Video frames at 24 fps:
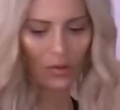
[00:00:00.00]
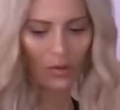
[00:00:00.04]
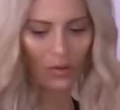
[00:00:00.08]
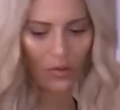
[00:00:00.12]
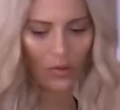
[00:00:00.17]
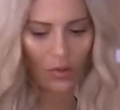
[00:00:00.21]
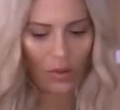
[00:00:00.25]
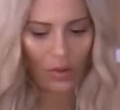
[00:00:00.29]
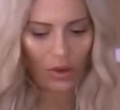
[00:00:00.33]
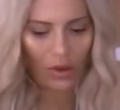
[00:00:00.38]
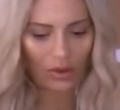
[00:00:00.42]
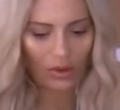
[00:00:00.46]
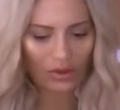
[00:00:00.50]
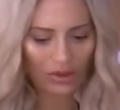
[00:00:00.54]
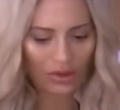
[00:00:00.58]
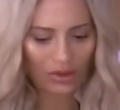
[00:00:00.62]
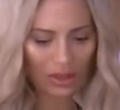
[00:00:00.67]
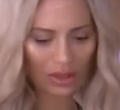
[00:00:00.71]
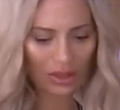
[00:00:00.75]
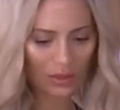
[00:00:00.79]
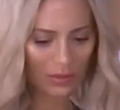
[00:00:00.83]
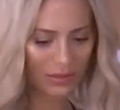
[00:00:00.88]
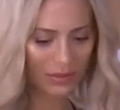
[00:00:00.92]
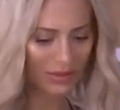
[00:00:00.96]
moments
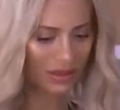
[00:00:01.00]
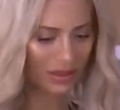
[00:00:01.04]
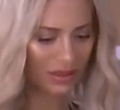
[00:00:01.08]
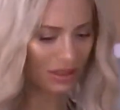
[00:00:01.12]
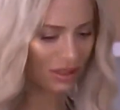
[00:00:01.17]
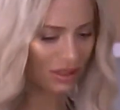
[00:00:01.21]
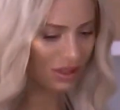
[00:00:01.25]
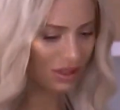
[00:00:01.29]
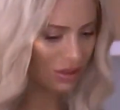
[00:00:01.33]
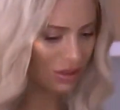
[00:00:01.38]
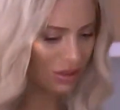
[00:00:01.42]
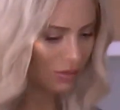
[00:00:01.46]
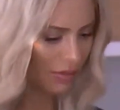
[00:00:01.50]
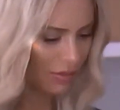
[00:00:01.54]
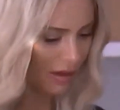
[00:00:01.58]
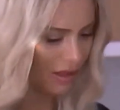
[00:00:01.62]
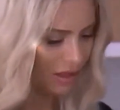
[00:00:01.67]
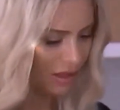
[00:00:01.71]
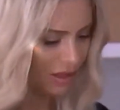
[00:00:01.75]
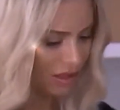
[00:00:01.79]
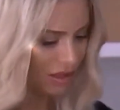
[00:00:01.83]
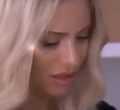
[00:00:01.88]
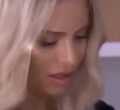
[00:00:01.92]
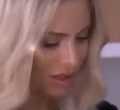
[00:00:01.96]
where she's struggled with
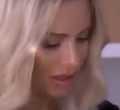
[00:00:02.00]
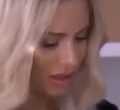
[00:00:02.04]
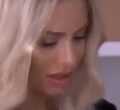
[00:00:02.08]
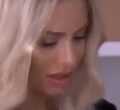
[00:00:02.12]
her